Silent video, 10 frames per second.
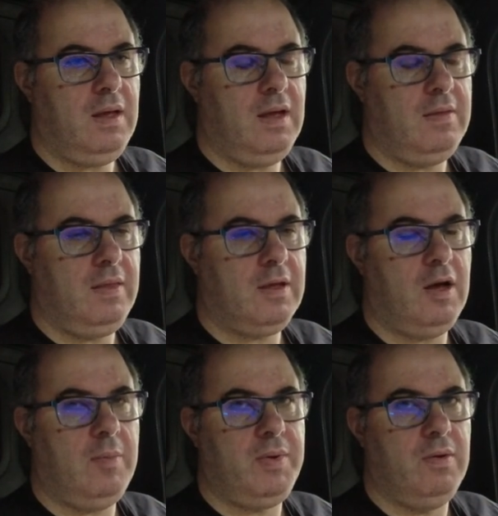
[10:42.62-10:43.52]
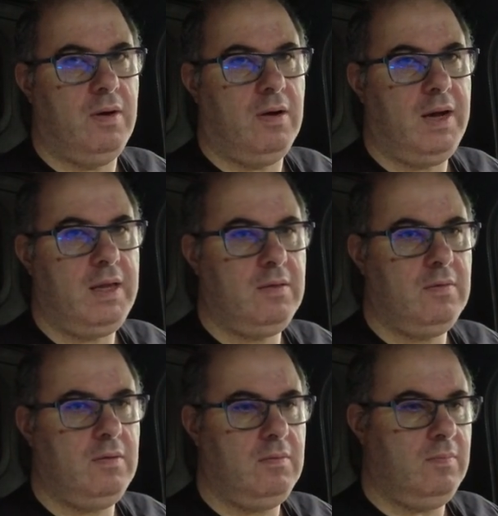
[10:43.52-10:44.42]
and then the Carpuride,
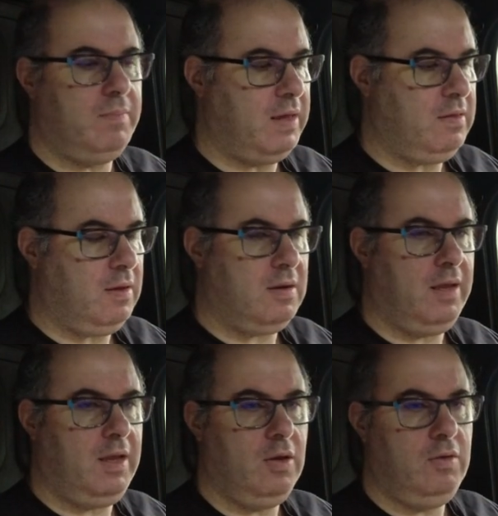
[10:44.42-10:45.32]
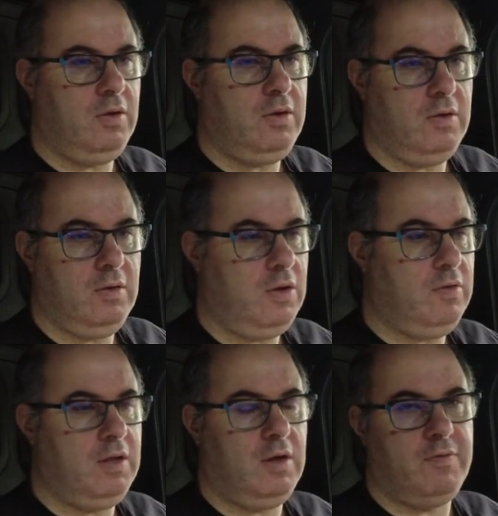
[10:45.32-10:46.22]
basically you're
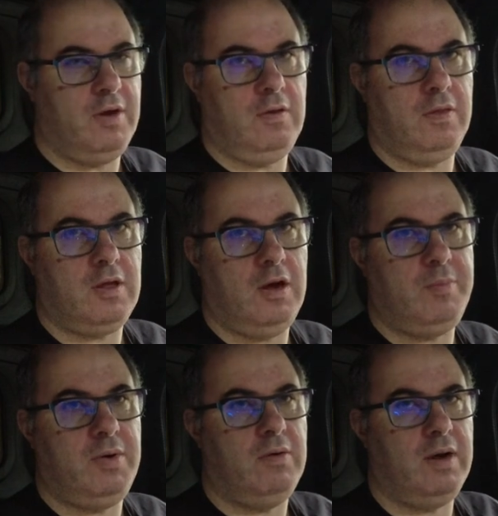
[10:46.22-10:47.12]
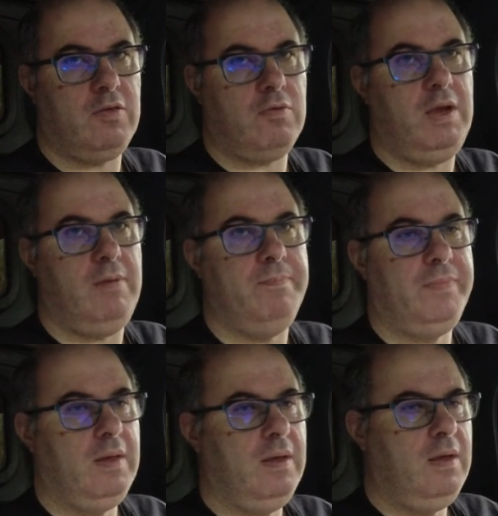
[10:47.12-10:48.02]
using your phone on the Carpuride screen.
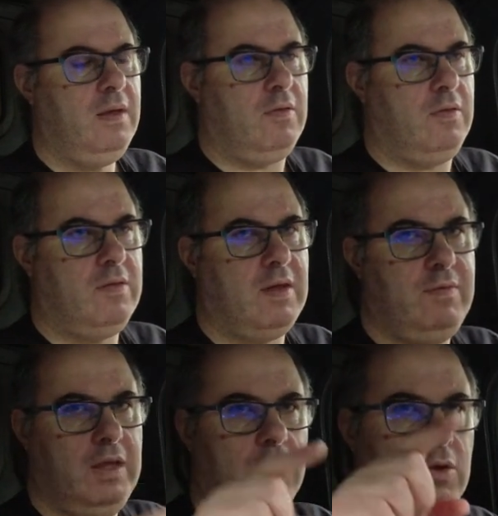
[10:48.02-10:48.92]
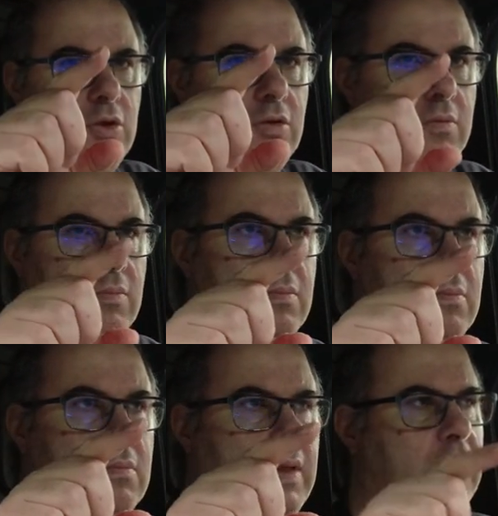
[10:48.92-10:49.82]
It's a 7-inch,
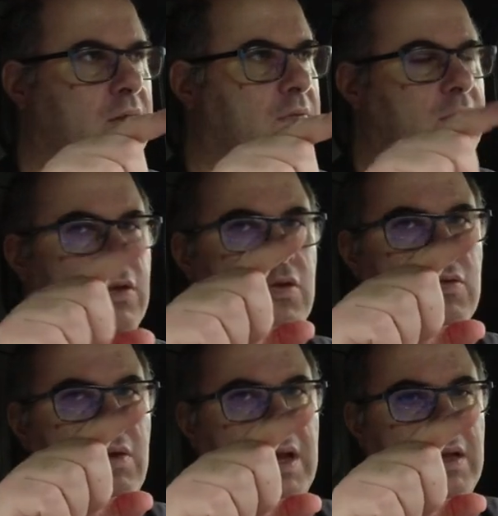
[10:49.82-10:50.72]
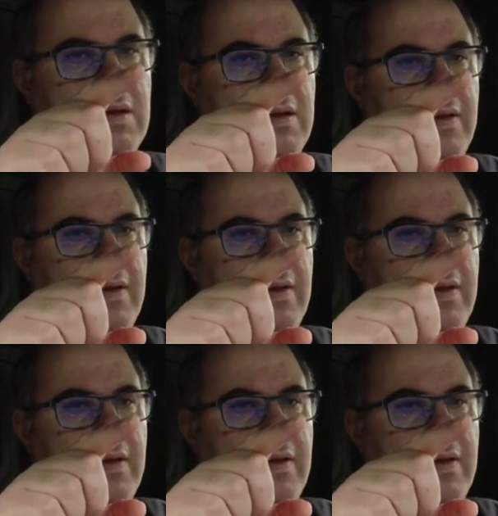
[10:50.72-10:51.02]
I think it's 7-inch screen,